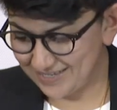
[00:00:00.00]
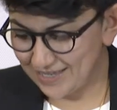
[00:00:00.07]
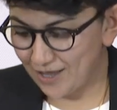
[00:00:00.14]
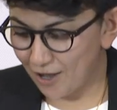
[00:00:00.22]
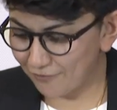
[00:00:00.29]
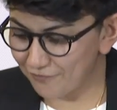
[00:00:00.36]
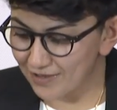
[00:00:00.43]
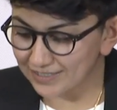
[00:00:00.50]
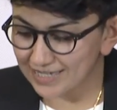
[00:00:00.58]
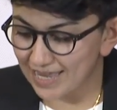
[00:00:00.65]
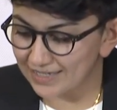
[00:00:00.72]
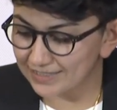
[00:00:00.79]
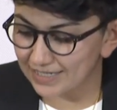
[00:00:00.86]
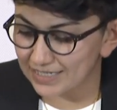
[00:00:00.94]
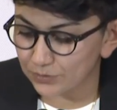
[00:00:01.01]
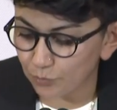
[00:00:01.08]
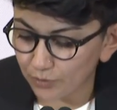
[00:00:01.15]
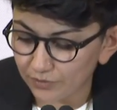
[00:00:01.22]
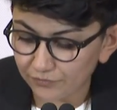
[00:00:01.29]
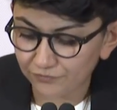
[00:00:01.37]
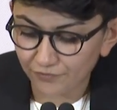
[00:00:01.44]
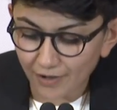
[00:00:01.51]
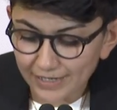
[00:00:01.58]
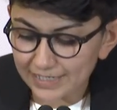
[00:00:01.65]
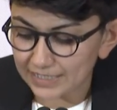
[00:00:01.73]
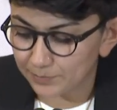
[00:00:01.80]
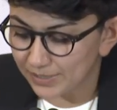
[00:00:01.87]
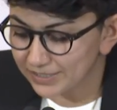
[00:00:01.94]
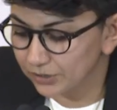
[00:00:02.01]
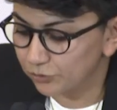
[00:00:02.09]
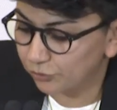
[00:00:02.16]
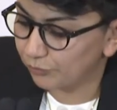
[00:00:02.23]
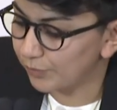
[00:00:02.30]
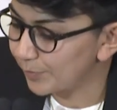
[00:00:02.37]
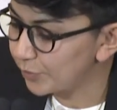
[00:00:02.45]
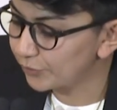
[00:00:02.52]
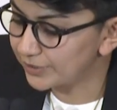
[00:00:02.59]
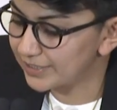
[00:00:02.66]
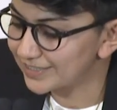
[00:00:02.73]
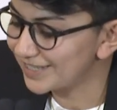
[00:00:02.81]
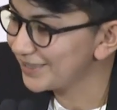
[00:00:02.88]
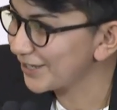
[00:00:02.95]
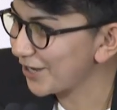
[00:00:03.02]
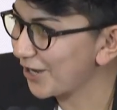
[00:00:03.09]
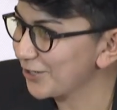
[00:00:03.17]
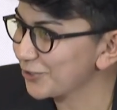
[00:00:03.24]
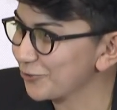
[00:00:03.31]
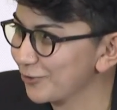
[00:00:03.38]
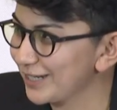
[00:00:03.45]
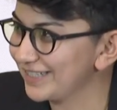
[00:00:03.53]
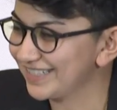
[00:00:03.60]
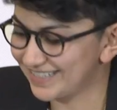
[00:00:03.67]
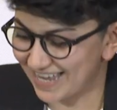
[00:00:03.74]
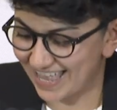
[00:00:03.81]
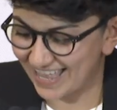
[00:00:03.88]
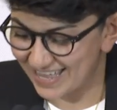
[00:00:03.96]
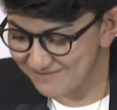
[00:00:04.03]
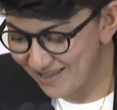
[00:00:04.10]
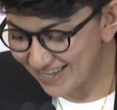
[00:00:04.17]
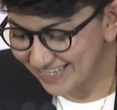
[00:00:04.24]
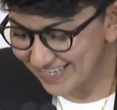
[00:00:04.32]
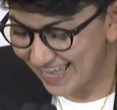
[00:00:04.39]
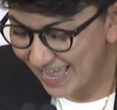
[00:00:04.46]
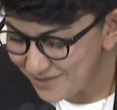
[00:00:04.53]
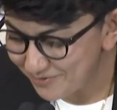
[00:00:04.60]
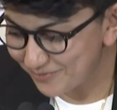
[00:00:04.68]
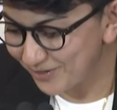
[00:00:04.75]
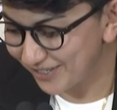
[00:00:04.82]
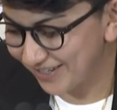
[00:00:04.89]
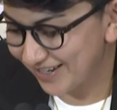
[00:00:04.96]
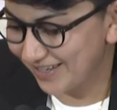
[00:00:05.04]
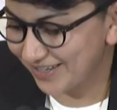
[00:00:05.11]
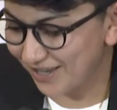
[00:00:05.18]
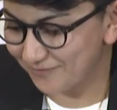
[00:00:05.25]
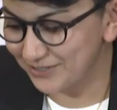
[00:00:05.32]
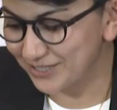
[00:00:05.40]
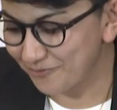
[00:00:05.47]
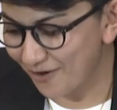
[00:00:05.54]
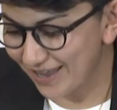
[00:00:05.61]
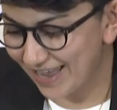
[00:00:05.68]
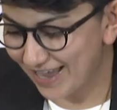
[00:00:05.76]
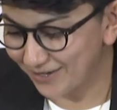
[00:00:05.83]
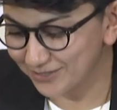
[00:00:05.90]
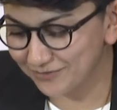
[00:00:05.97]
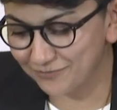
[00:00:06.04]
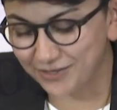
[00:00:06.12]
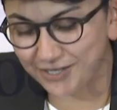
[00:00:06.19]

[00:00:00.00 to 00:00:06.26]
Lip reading: Our first guest is one of the finest political reporters in the country today. Maggie Haberman covers the White House for the